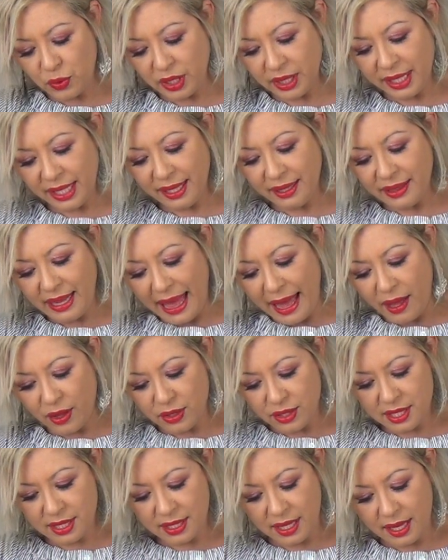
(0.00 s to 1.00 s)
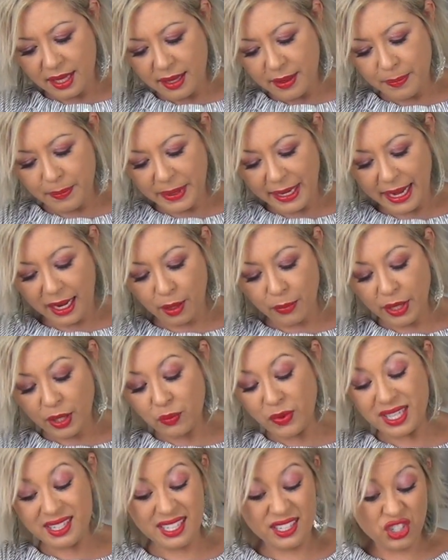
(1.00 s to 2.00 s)
really allows the banana
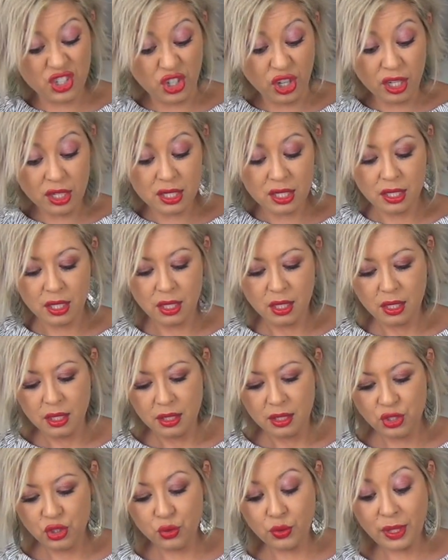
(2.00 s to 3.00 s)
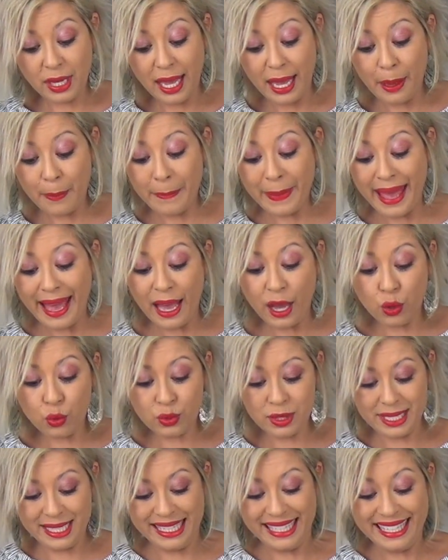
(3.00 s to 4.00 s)
bread, once it's cooked, to come
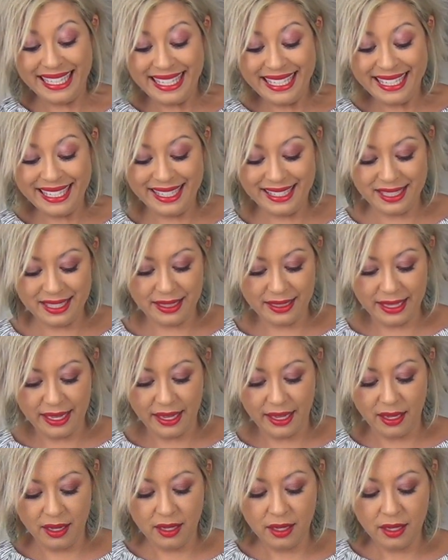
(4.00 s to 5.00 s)
out easily.